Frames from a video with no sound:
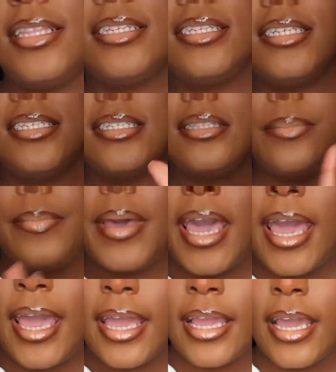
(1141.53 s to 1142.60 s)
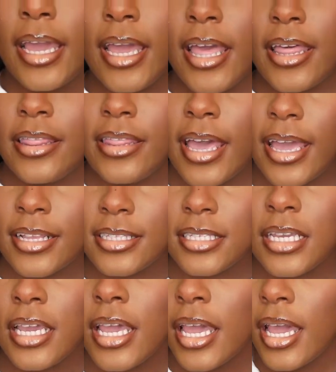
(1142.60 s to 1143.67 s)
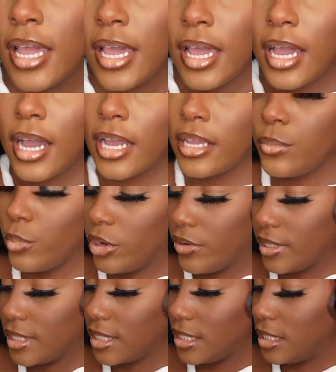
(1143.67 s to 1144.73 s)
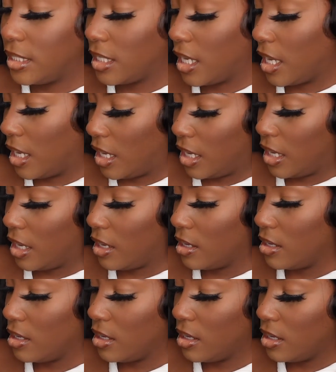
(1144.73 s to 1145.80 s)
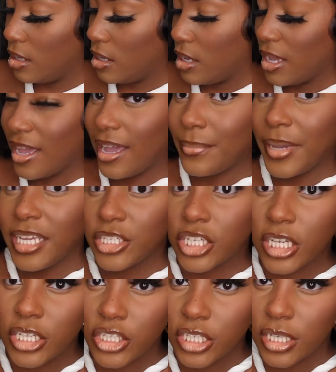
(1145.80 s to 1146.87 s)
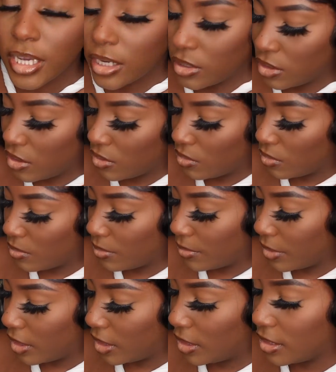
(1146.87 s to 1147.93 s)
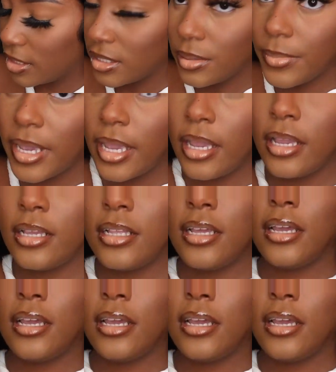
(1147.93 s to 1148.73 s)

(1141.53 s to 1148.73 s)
This is the bag that I'm wearing today. I might change it, I don't know. But this is the bag that